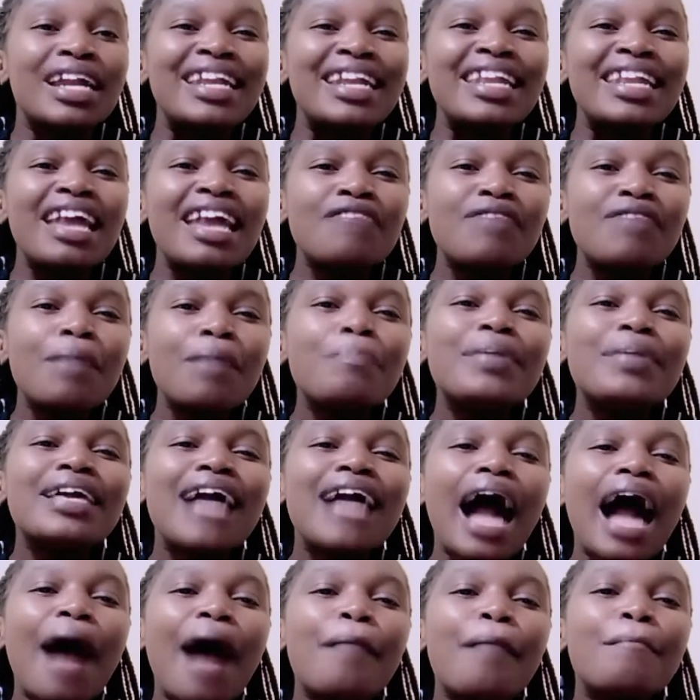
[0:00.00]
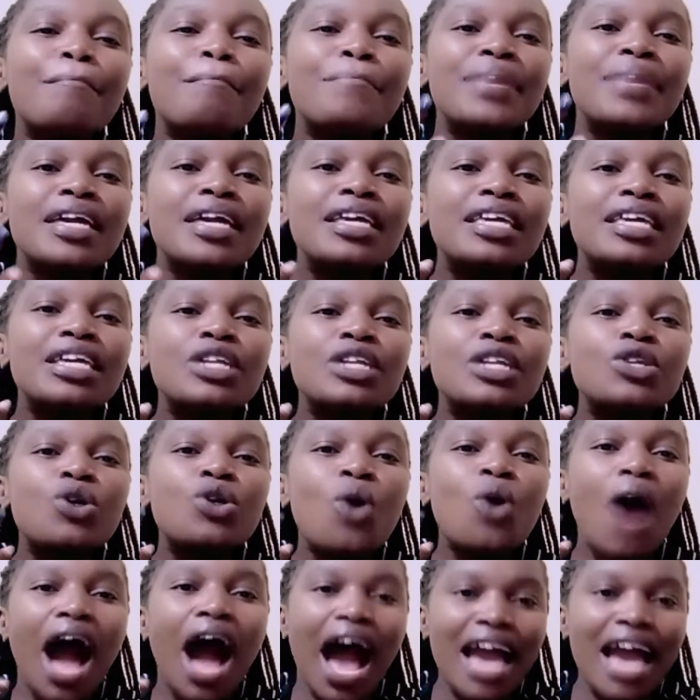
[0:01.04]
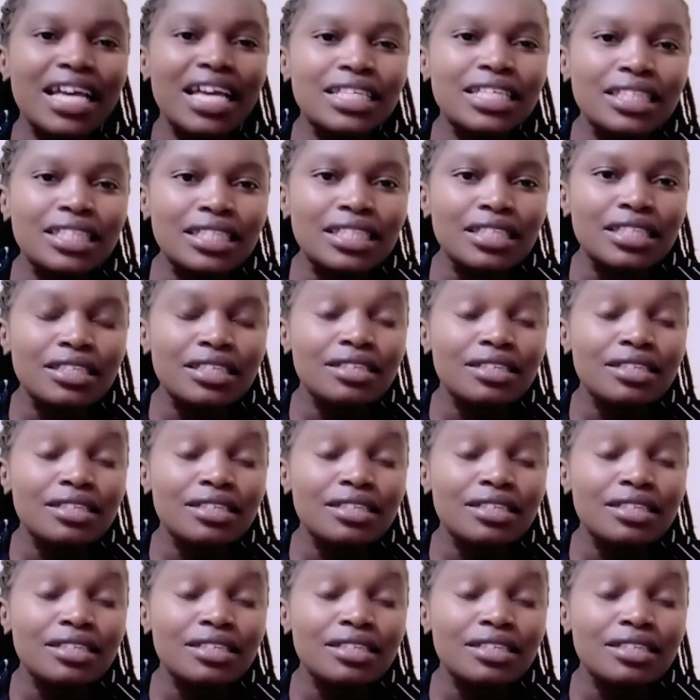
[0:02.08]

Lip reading: never become big in your eyes.